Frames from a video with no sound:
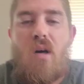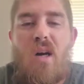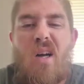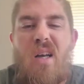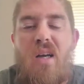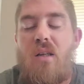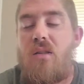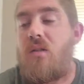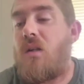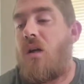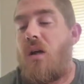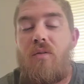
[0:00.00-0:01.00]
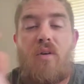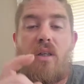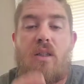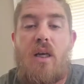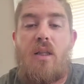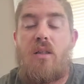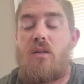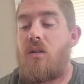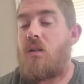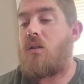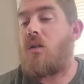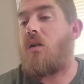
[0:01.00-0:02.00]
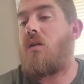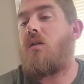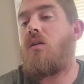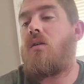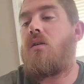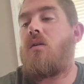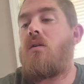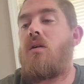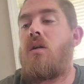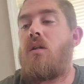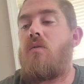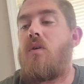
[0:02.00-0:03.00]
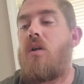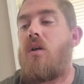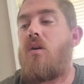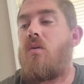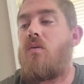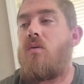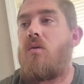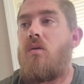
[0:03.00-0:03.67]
Alright guys, I forgot to add this in the video,